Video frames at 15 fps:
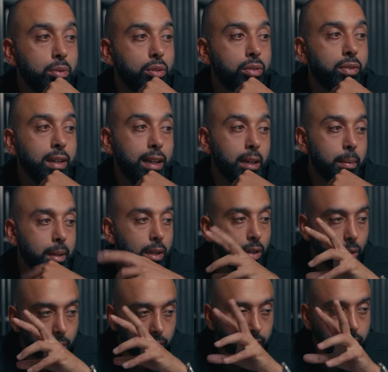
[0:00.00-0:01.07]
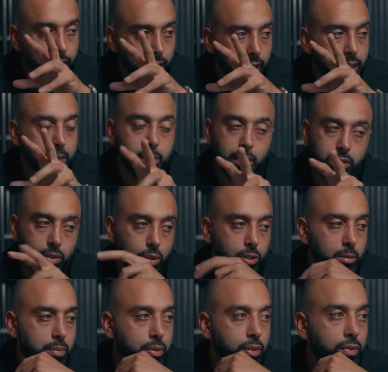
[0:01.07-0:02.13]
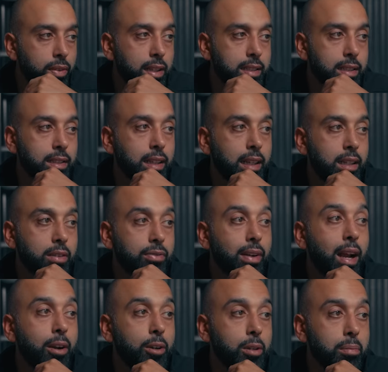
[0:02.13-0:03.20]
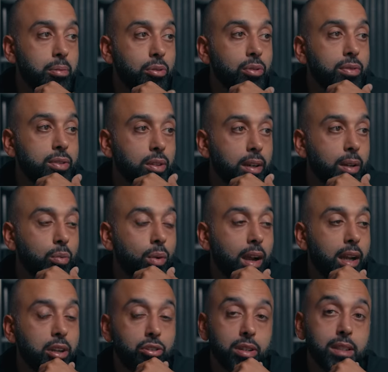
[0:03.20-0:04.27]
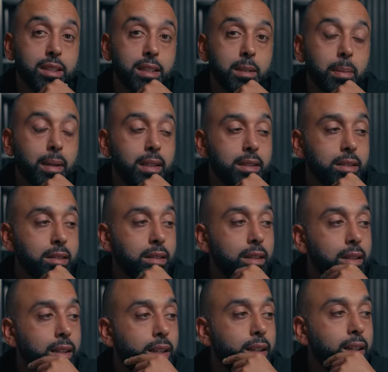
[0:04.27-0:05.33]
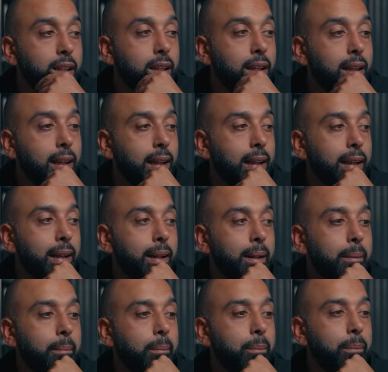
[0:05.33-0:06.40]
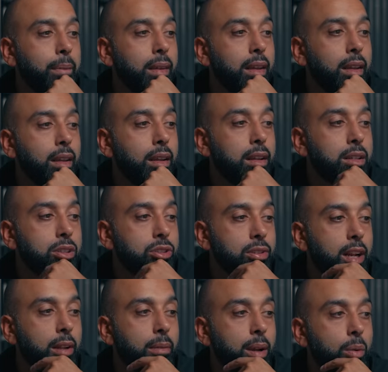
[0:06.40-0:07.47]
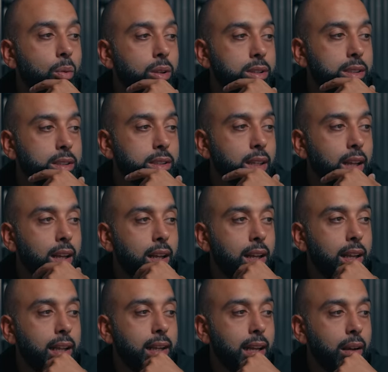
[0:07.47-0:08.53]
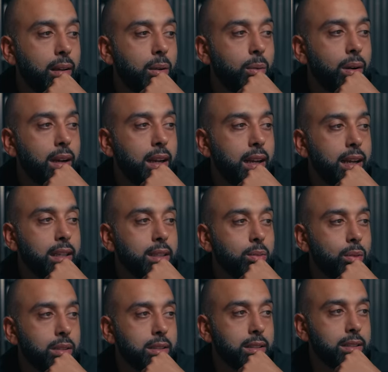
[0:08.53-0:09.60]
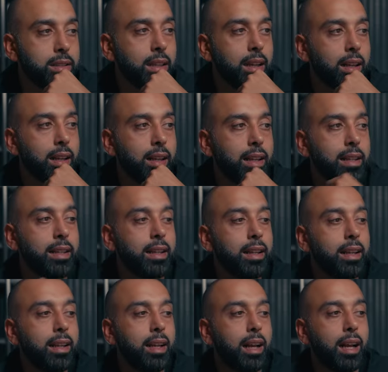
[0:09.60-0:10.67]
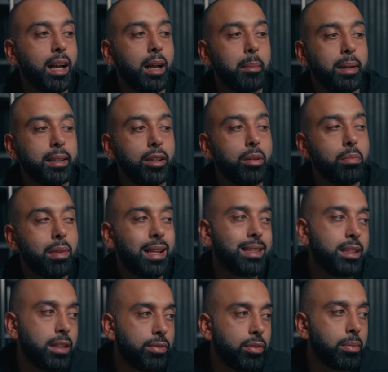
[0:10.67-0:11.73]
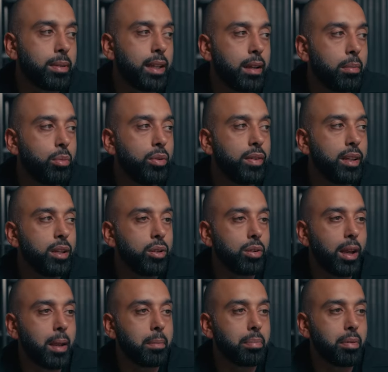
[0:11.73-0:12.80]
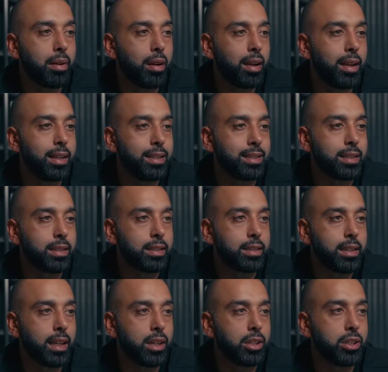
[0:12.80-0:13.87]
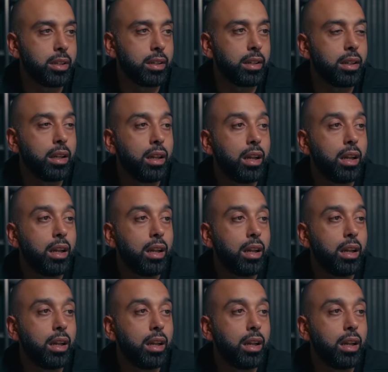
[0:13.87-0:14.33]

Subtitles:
proof, a little bit lower. Yes, but social proof, this is like founder proof. Sorry, why I trust this person. Straight away, what's inside, how it works, what's inside. And then basically from there, moving into a price section.